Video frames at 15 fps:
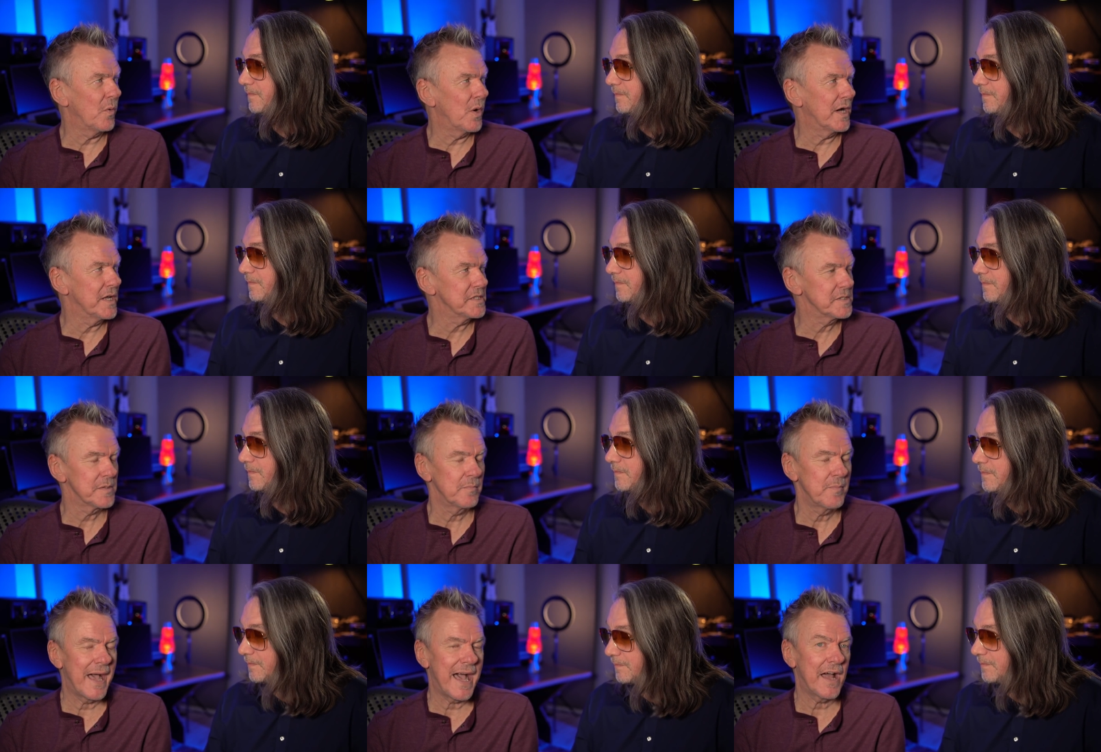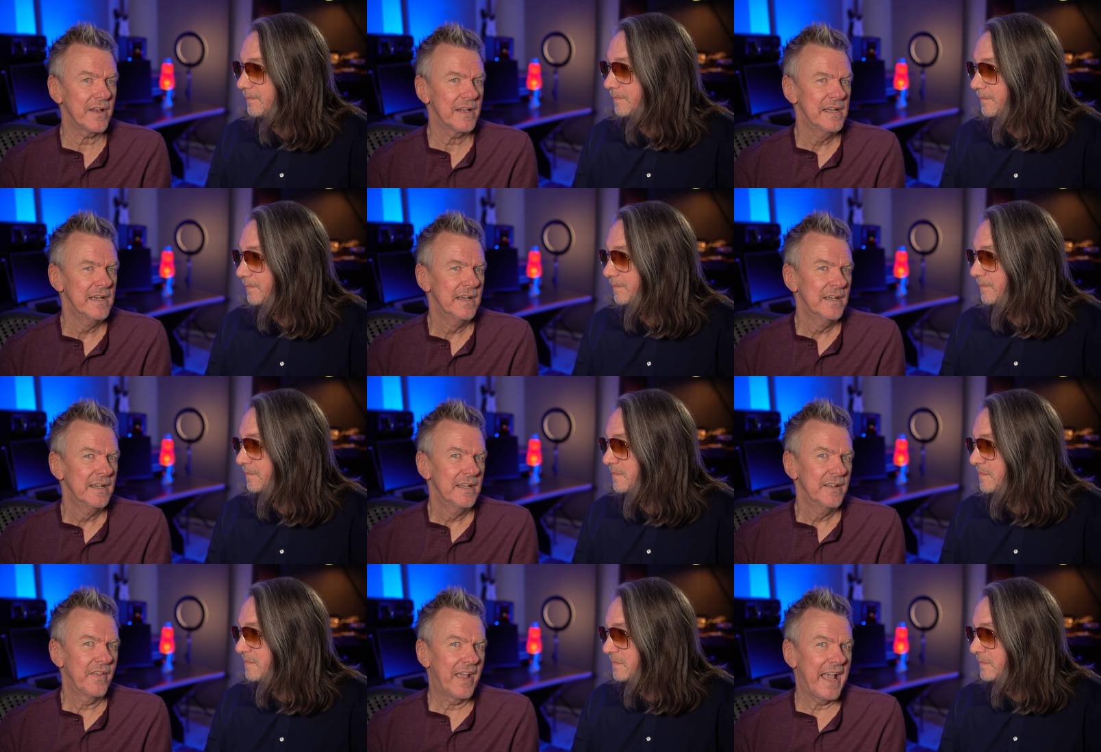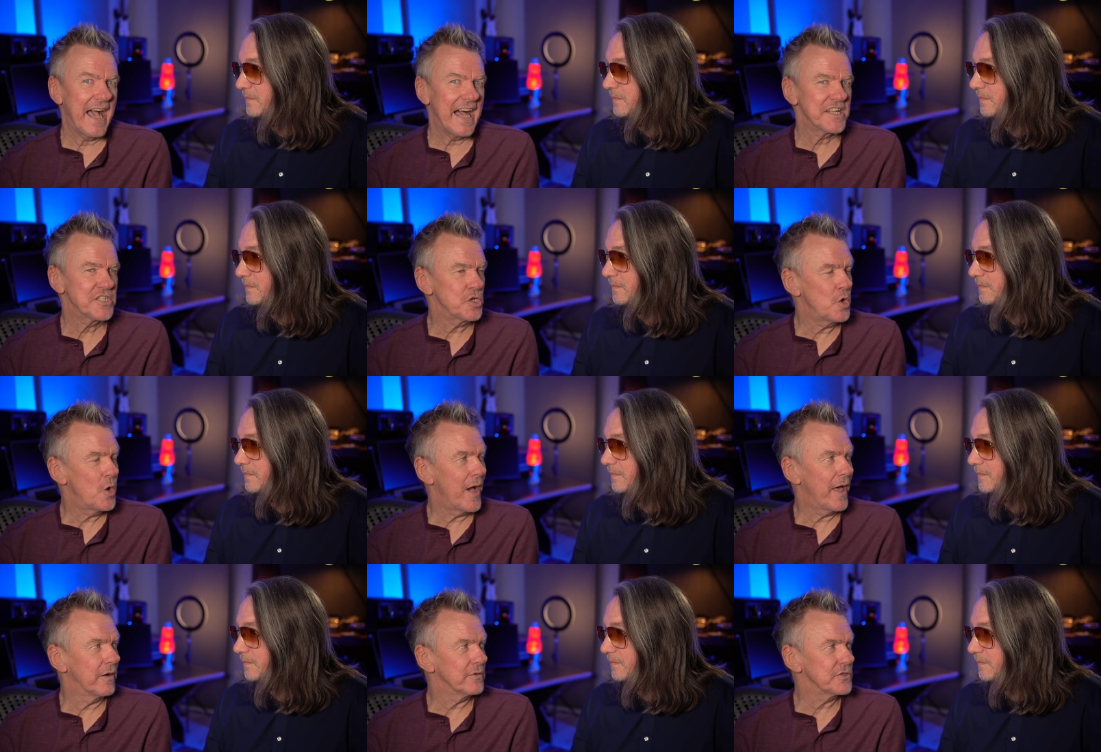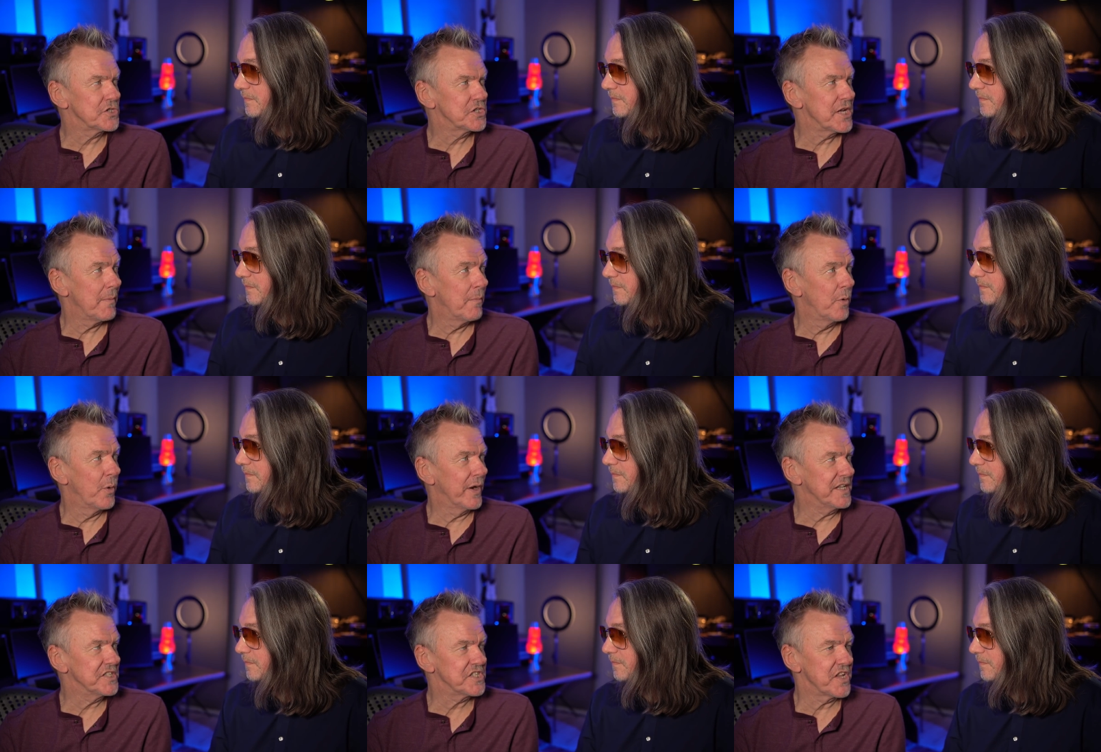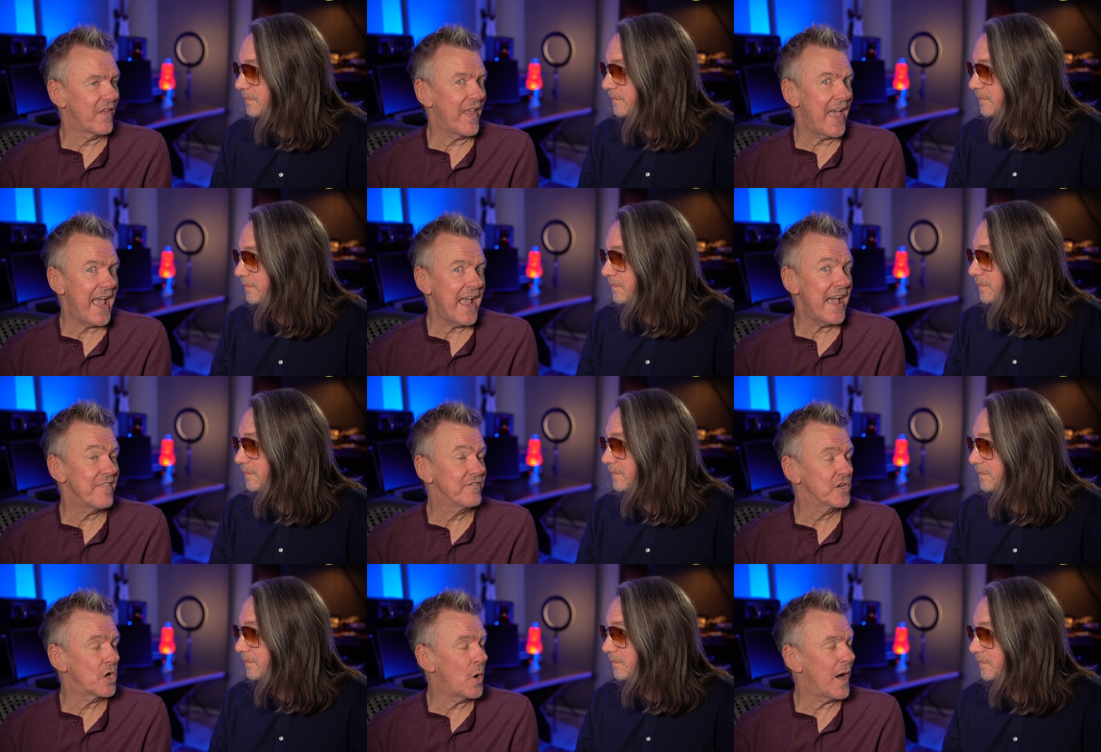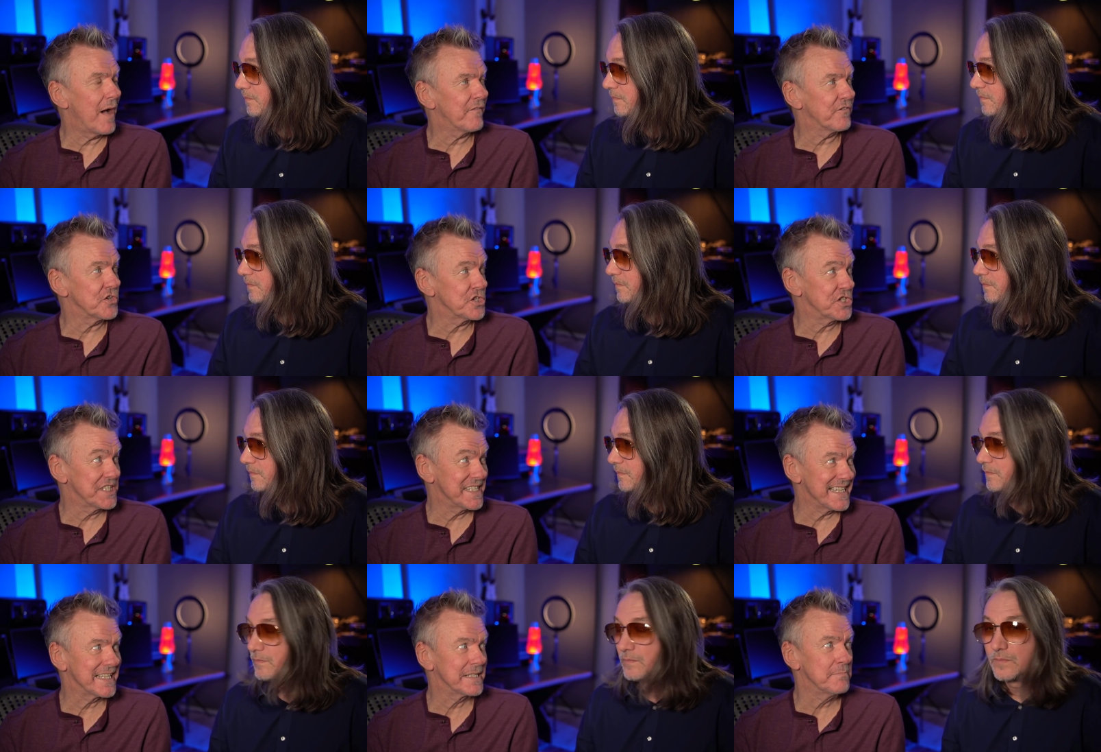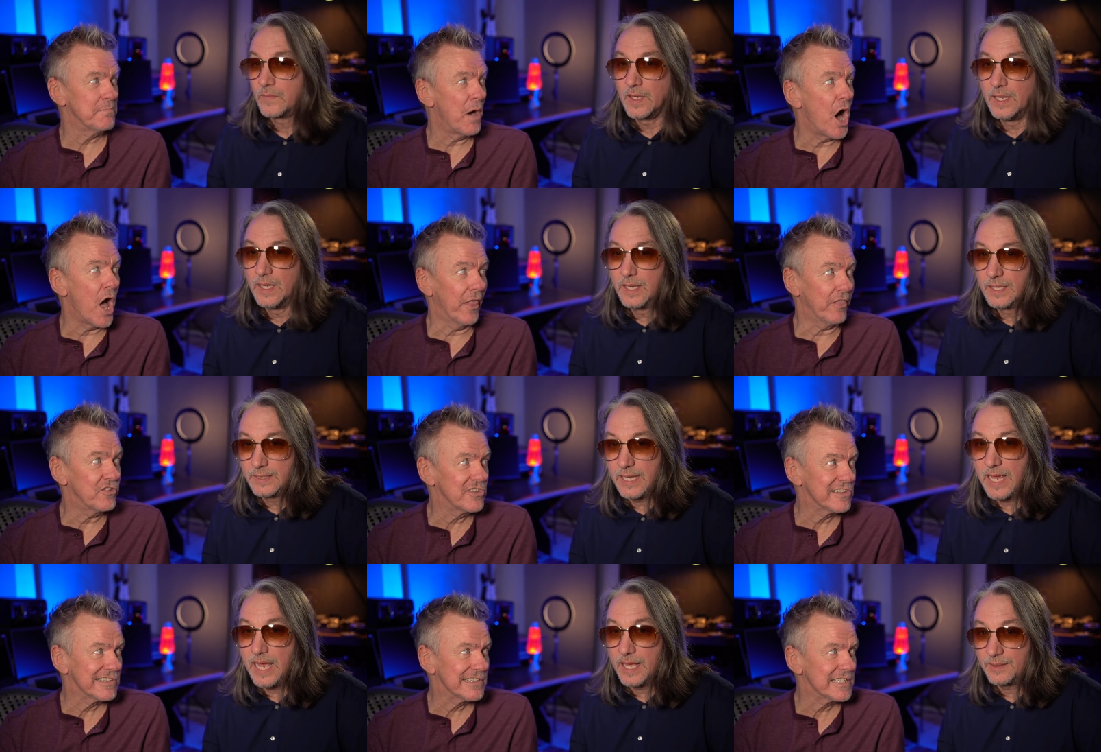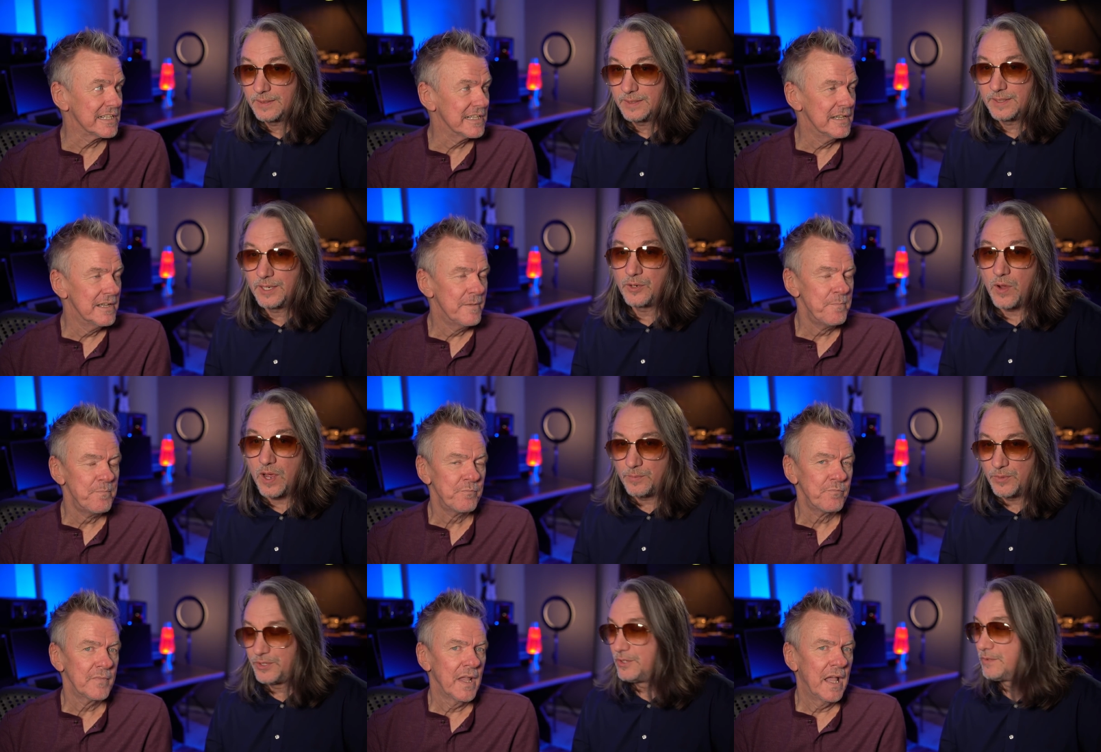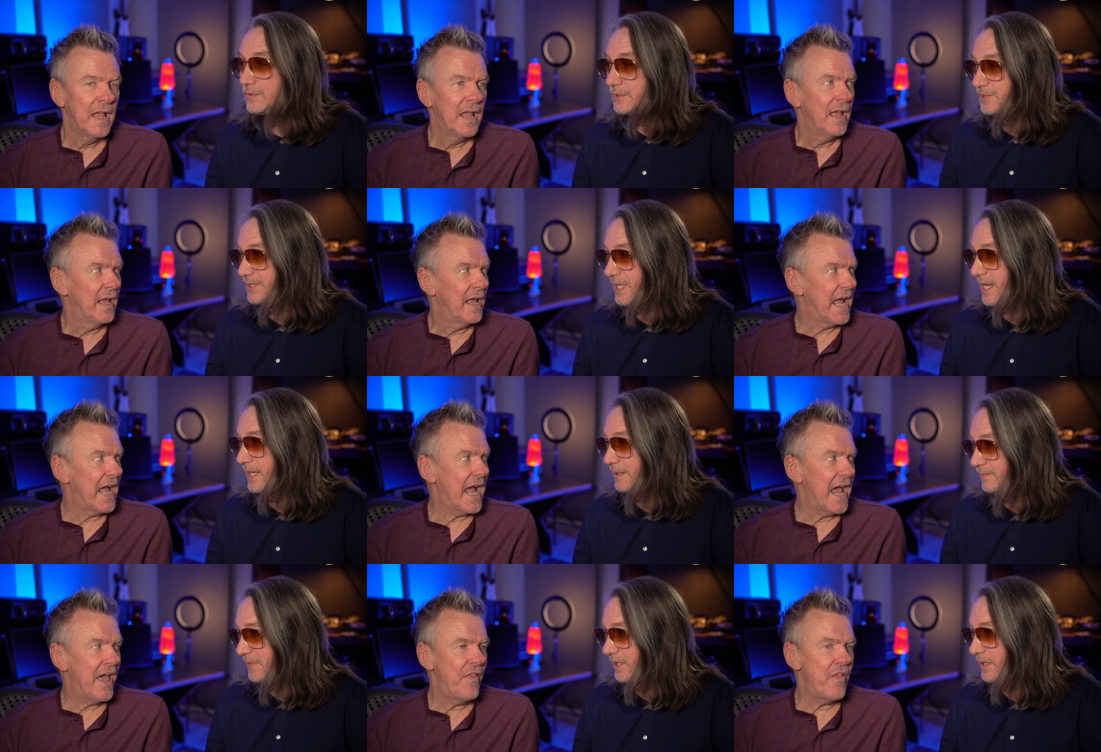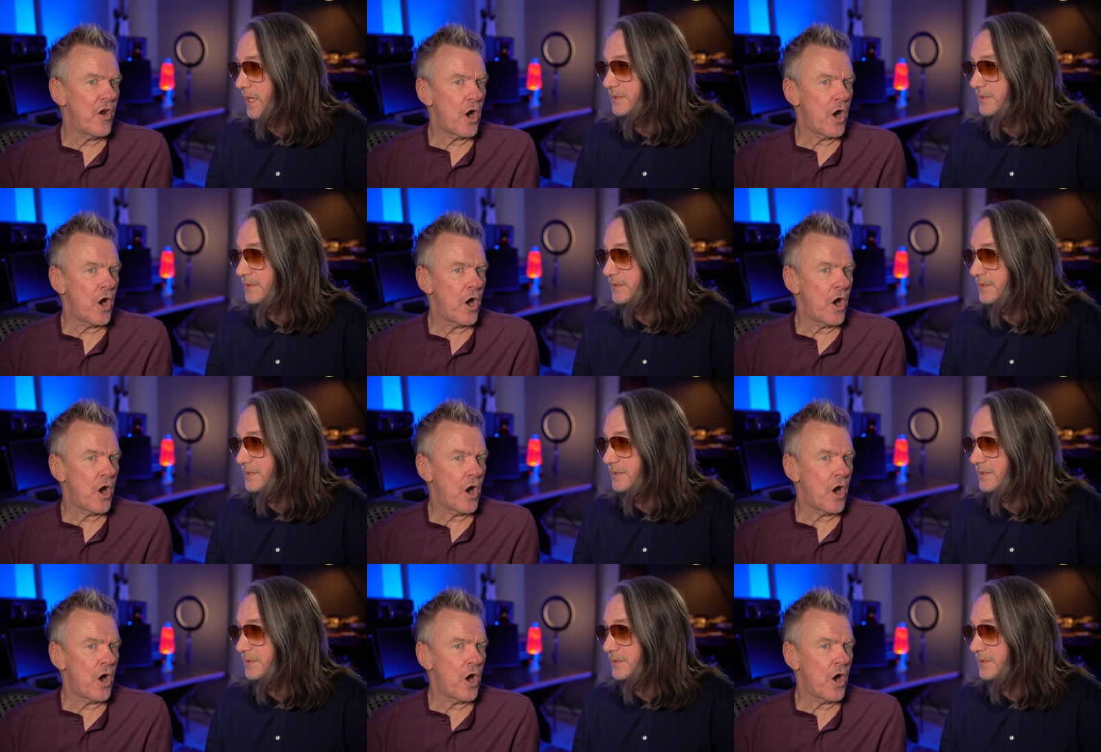Speaker 1: once mm-hmm. about the guys who go out on submarines, and they have to go out for six months.
Speaker 2: Yeah, they're going on maneuvers. Yeah, it can and be a